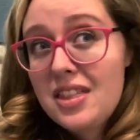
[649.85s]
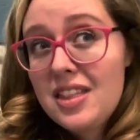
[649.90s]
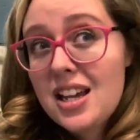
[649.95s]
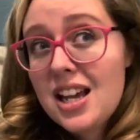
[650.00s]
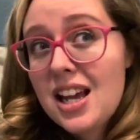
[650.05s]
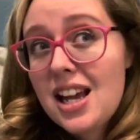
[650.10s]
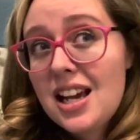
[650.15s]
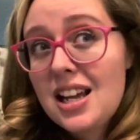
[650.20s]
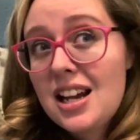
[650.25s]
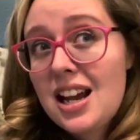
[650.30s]

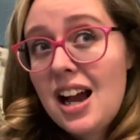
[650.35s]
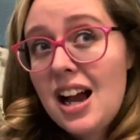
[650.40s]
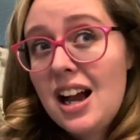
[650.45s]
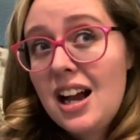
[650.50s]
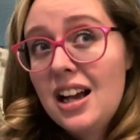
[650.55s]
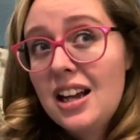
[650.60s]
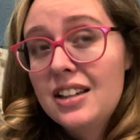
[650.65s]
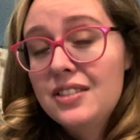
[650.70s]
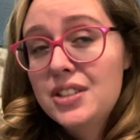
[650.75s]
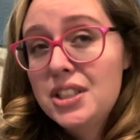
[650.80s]
that
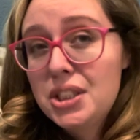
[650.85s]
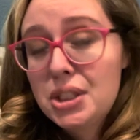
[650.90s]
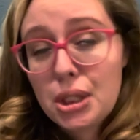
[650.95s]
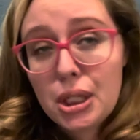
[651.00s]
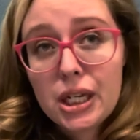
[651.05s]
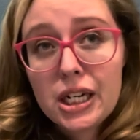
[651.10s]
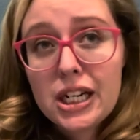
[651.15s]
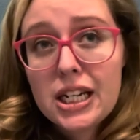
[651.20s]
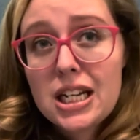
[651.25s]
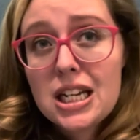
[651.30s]
I've
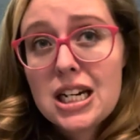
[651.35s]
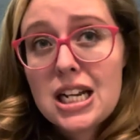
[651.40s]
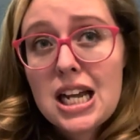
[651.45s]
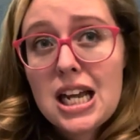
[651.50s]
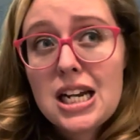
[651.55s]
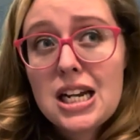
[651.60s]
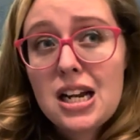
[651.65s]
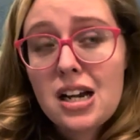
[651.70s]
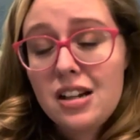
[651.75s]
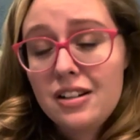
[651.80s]
started
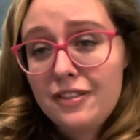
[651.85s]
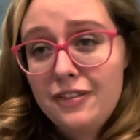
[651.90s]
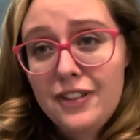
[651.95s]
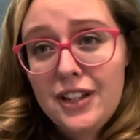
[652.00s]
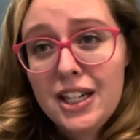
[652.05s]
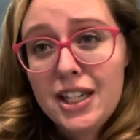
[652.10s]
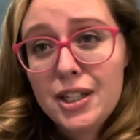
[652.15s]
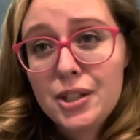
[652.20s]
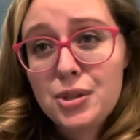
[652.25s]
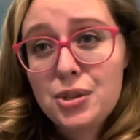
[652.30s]
and not
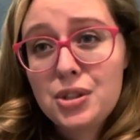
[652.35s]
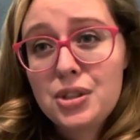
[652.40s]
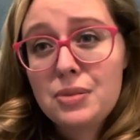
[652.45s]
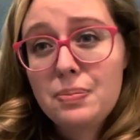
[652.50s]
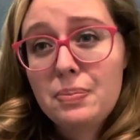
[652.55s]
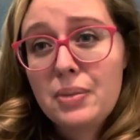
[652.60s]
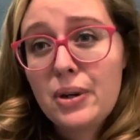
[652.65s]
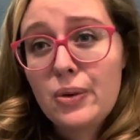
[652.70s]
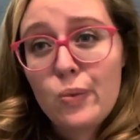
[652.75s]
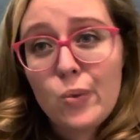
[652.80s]
finished
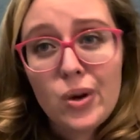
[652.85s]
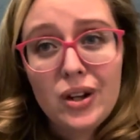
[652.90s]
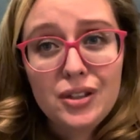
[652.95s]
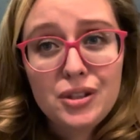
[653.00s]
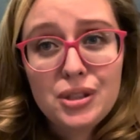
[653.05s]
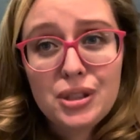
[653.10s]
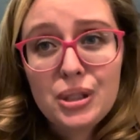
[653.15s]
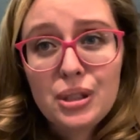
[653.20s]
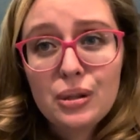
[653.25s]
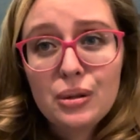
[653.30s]
but want
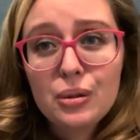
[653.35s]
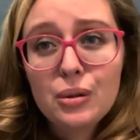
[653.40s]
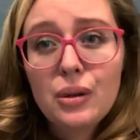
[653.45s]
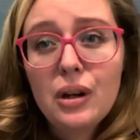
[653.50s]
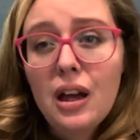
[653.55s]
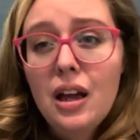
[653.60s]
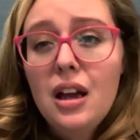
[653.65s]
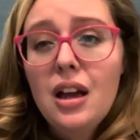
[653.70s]
to.